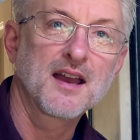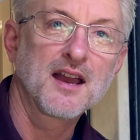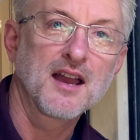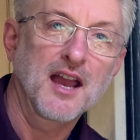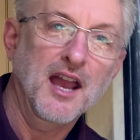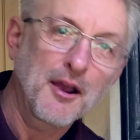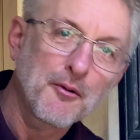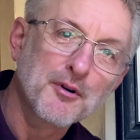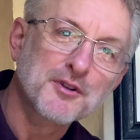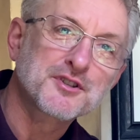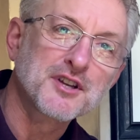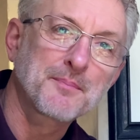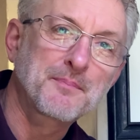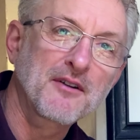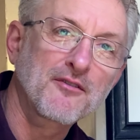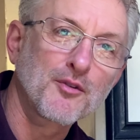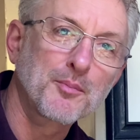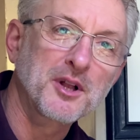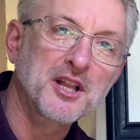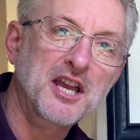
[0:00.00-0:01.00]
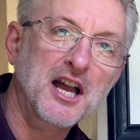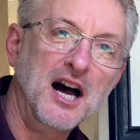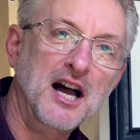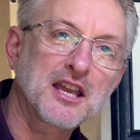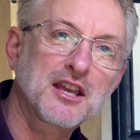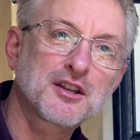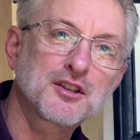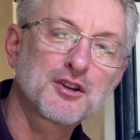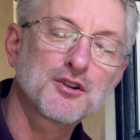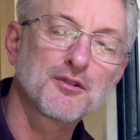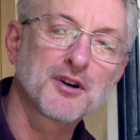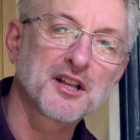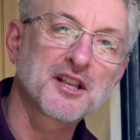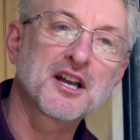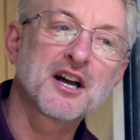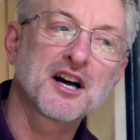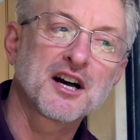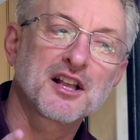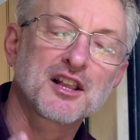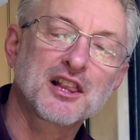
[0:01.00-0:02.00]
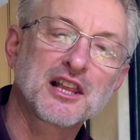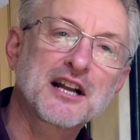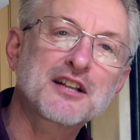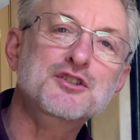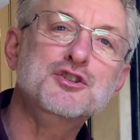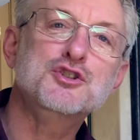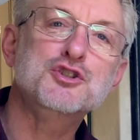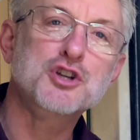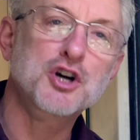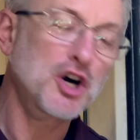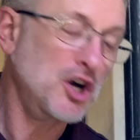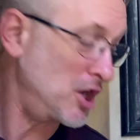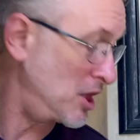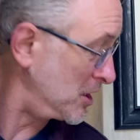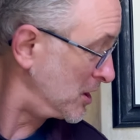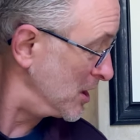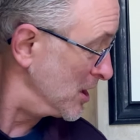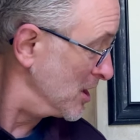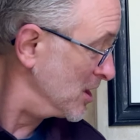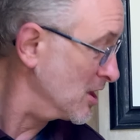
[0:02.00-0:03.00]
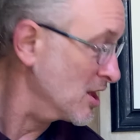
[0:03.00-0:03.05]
Hey, what's up everybody? How you doing? Let's talk